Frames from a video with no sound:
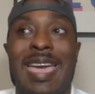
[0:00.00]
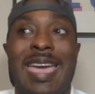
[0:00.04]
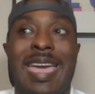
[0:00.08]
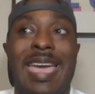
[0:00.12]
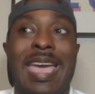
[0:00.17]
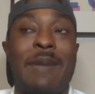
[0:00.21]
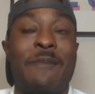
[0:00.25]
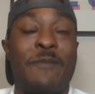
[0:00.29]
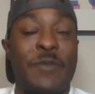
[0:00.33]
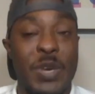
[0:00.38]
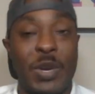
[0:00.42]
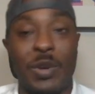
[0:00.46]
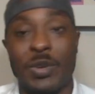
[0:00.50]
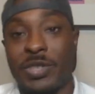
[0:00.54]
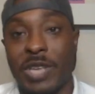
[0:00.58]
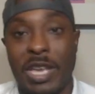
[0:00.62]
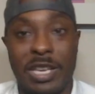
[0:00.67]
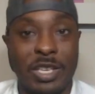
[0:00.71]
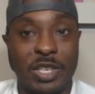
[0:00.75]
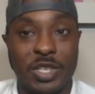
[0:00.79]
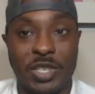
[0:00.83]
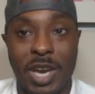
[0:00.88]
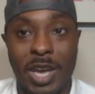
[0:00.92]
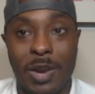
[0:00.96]
it feels like
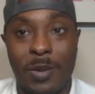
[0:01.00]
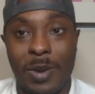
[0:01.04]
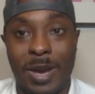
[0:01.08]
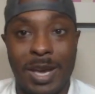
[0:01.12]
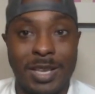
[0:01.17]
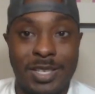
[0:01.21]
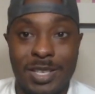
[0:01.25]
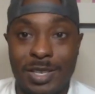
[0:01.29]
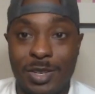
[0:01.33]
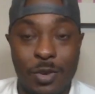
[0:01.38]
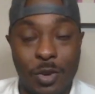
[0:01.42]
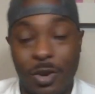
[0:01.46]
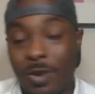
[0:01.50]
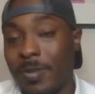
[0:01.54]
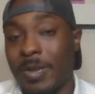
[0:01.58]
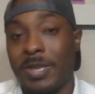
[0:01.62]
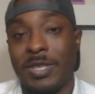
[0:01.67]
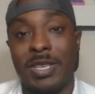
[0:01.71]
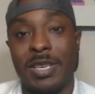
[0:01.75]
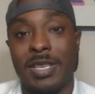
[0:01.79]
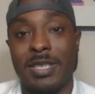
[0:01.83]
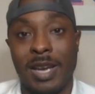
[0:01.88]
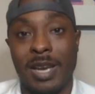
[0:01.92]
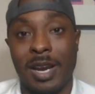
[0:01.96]
Deshaun Watson could miss
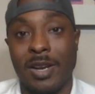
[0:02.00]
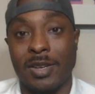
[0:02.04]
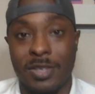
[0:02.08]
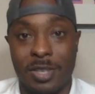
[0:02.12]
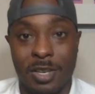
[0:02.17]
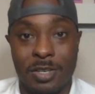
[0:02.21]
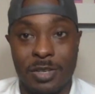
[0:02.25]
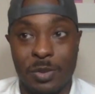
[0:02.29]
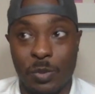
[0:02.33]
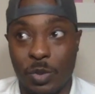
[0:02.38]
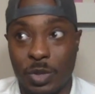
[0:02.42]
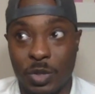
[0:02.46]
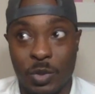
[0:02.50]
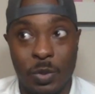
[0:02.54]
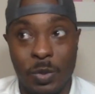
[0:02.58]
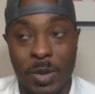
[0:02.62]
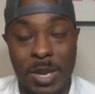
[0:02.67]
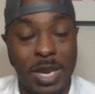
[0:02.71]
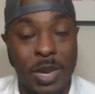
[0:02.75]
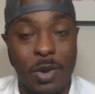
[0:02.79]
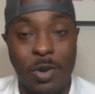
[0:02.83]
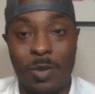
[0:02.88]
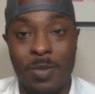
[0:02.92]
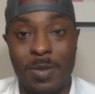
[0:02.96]
the entire season, which would
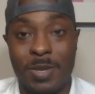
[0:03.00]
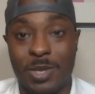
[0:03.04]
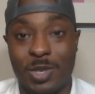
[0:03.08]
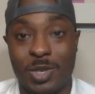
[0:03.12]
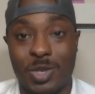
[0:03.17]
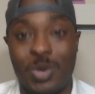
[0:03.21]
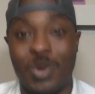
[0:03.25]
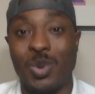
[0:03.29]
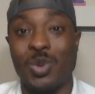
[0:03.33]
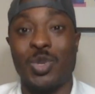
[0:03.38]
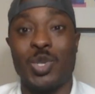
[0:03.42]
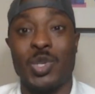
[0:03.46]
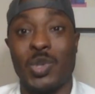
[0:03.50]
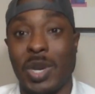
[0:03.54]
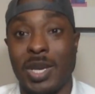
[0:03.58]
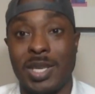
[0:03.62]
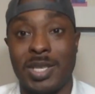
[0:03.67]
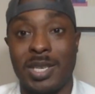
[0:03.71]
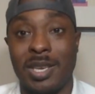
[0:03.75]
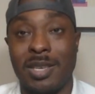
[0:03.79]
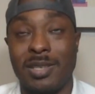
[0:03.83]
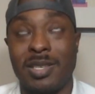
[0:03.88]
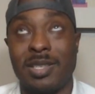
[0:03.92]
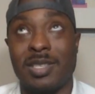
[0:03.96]
mean he would miss two straight
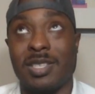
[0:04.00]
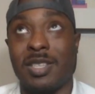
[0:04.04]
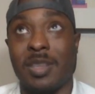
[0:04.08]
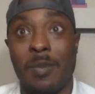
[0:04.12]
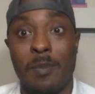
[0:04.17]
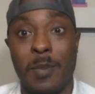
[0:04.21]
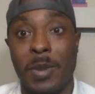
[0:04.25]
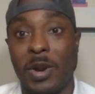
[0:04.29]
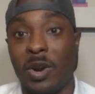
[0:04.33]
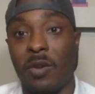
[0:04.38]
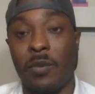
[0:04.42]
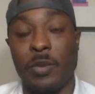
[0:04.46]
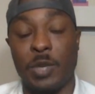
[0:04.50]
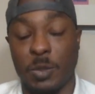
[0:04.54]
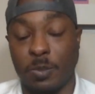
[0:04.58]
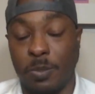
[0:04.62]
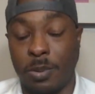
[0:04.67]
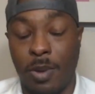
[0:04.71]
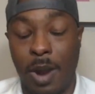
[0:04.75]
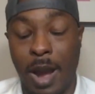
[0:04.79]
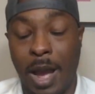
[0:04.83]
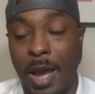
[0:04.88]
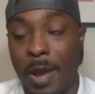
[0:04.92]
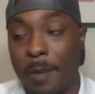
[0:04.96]
seasons in the middle of his
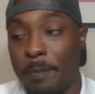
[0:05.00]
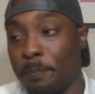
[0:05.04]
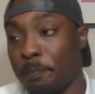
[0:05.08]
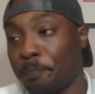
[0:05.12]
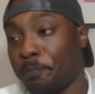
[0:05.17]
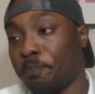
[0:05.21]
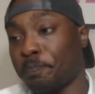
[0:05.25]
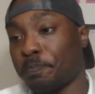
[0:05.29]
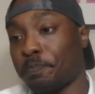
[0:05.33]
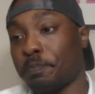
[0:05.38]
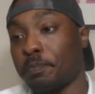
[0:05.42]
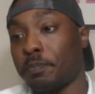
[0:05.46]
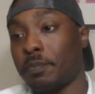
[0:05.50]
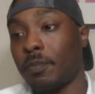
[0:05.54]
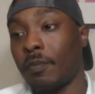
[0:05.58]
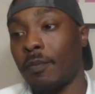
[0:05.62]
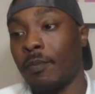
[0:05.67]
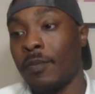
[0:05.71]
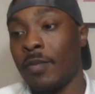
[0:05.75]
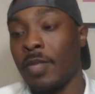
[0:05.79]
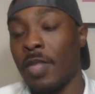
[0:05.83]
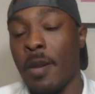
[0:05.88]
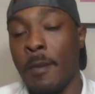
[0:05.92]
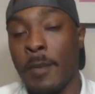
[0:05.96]
prime.
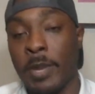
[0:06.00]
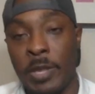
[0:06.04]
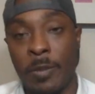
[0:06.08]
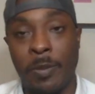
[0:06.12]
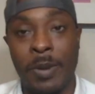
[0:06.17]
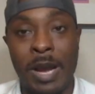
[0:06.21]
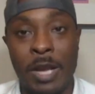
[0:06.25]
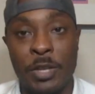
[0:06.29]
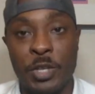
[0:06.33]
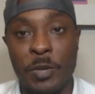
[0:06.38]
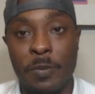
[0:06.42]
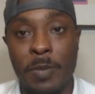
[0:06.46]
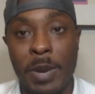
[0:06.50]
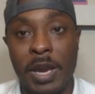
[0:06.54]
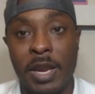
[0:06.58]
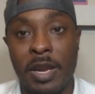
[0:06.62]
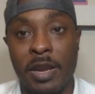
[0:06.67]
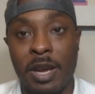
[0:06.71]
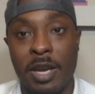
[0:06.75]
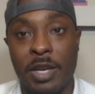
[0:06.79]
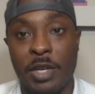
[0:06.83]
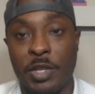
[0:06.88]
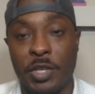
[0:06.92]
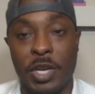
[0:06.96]
But the Browns are betting
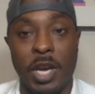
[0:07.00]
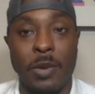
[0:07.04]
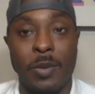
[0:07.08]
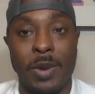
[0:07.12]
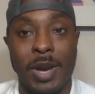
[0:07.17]
on Deshaun